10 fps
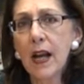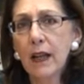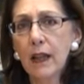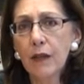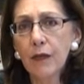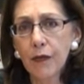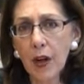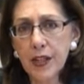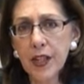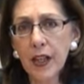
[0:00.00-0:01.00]
and
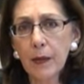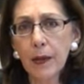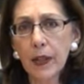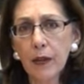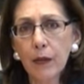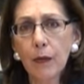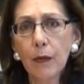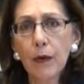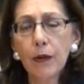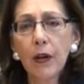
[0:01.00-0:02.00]
confronting the political
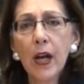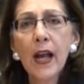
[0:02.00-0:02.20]
order.